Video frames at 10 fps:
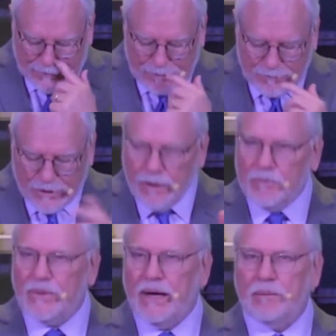them come
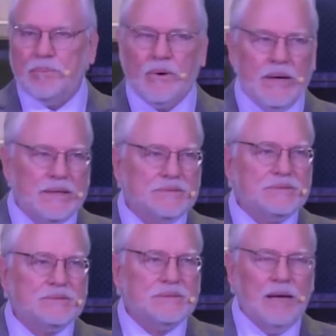without price.
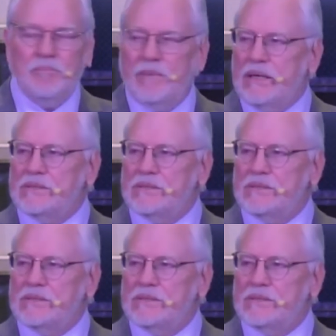That means